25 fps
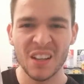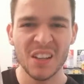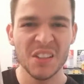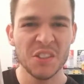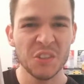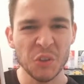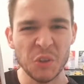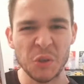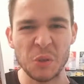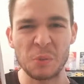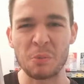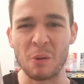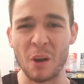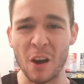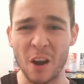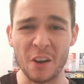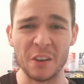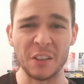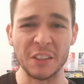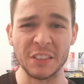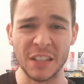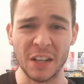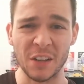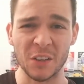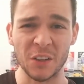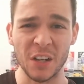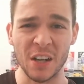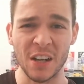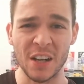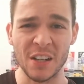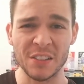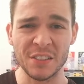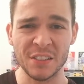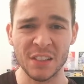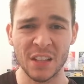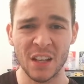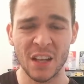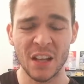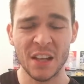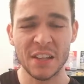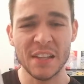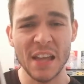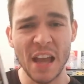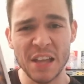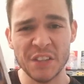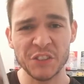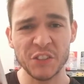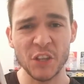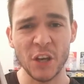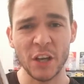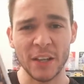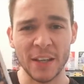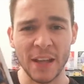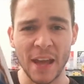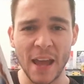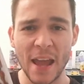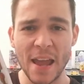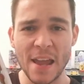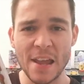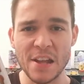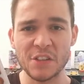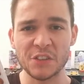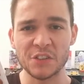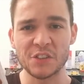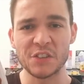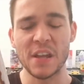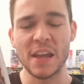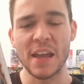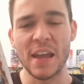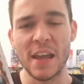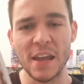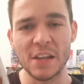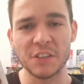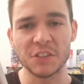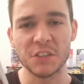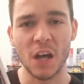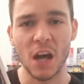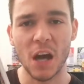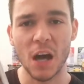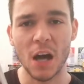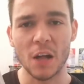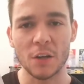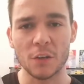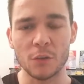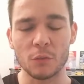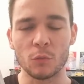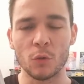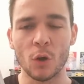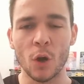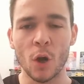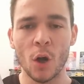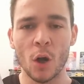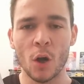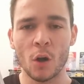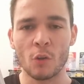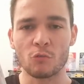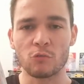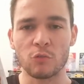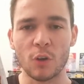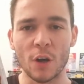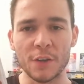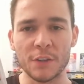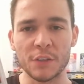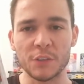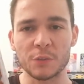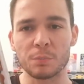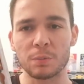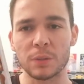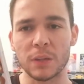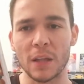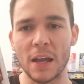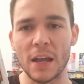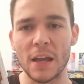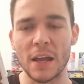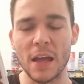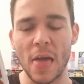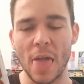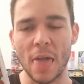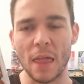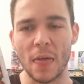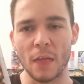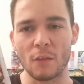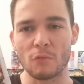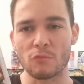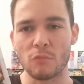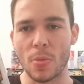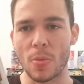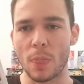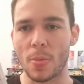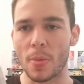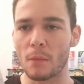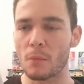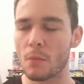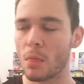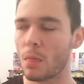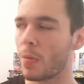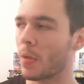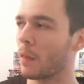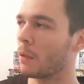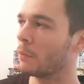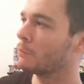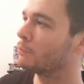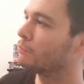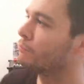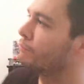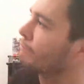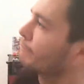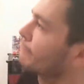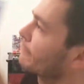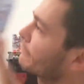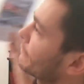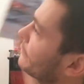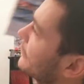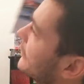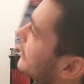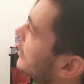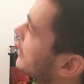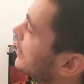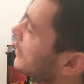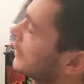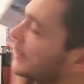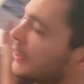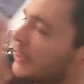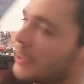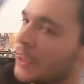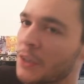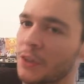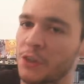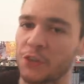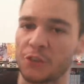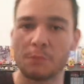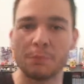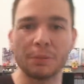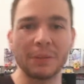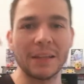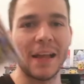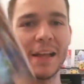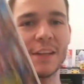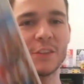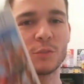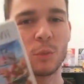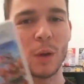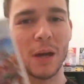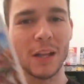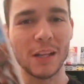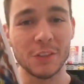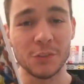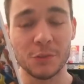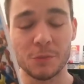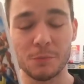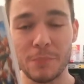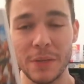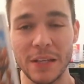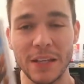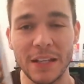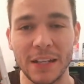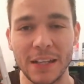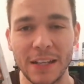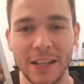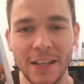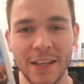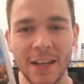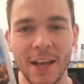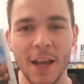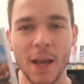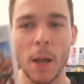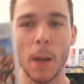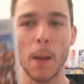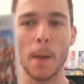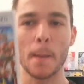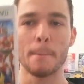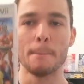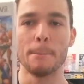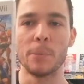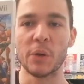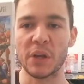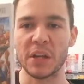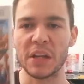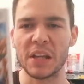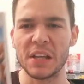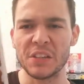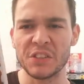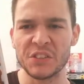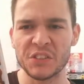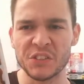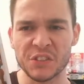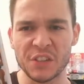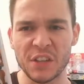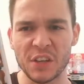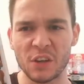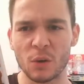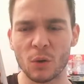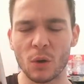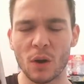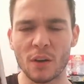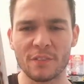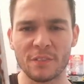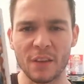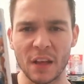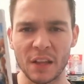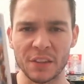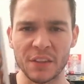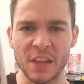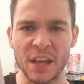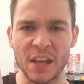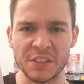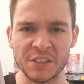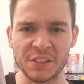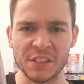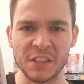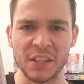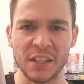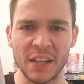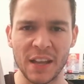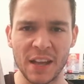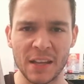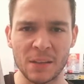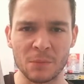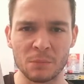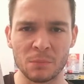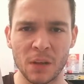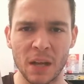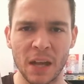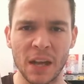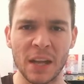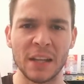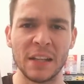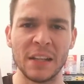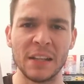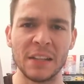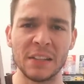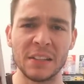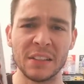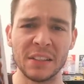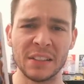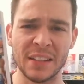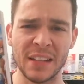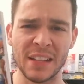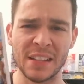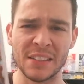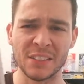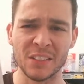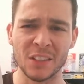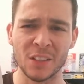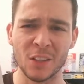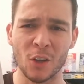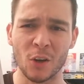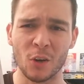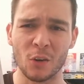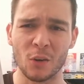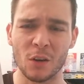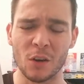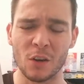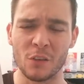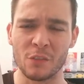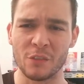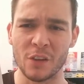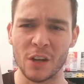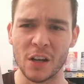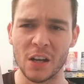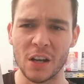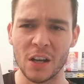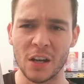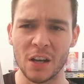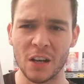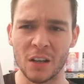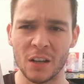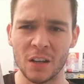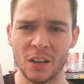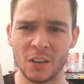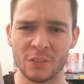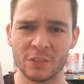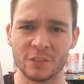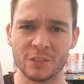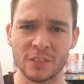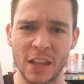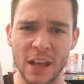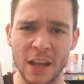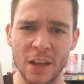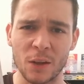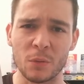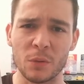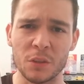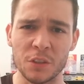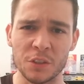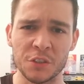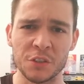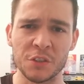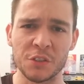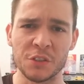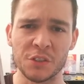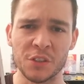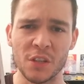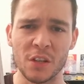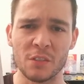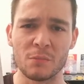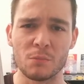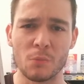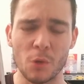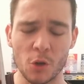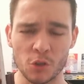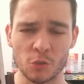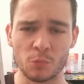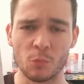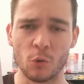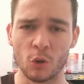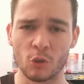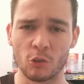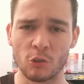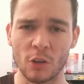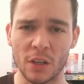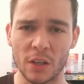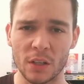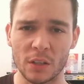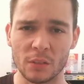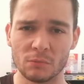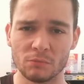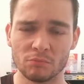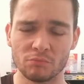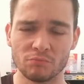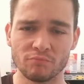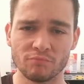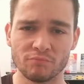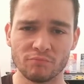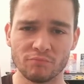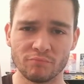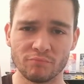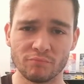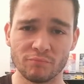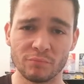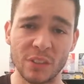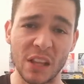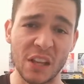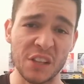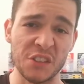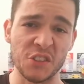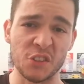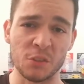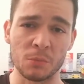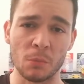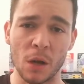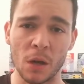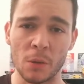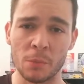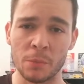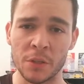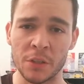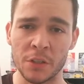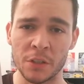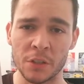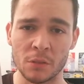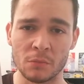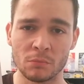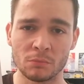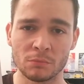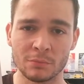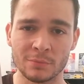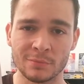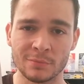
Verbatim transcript: Sort your priorities out, guys. Yes, okay, it doesn't hit as hard and run as play. Uh, blah, blah, blah, doesn't play as well as Melee, but it is still a fantastic game, and it gets a lot of uh, flack when it should deserve much more credit. That's just my opinion.